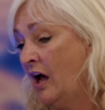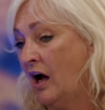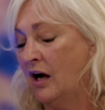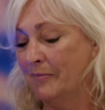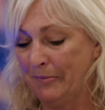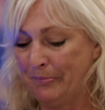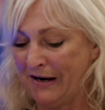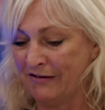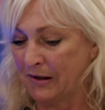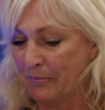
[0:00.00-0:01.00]
And
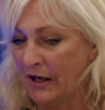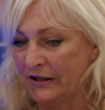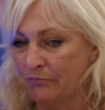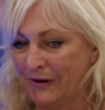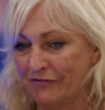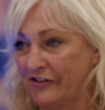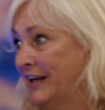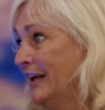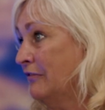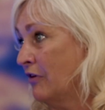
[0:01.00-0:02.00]
bearing in mind, we haven't seen
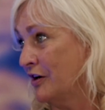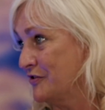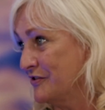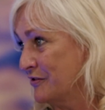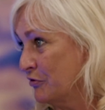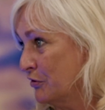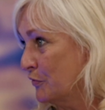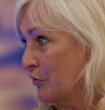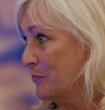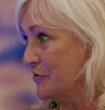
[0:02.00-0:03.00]
any rises in rural
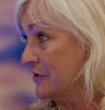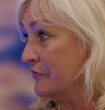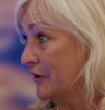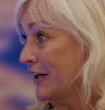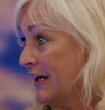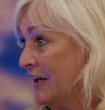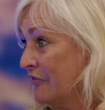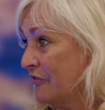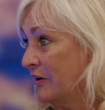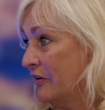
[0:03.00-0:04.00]
properties for
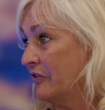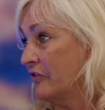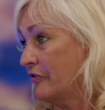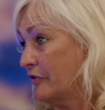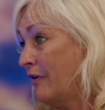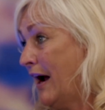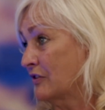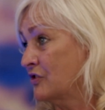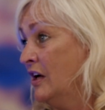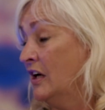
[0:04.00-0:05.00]
years, since the
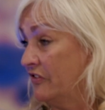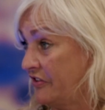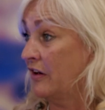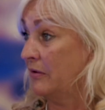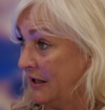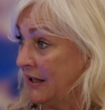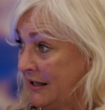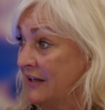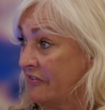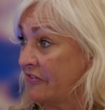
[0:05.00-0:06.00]
crash. So it
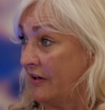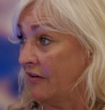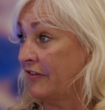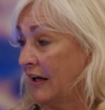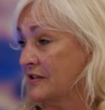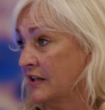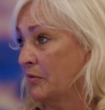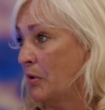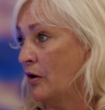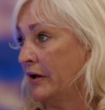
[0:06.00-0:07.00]
is affecting the
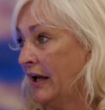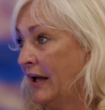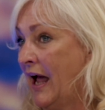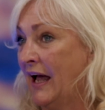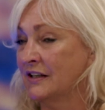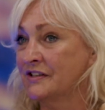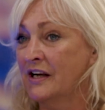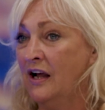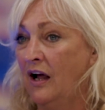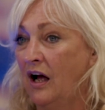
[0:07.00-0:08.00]
market, and
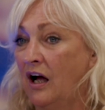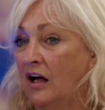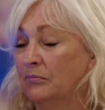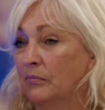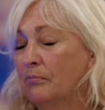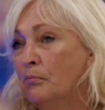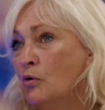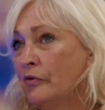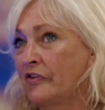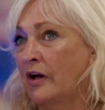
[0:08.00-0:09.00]

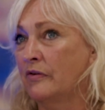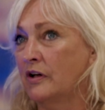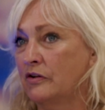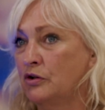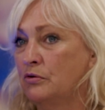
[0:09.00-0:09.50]
more so that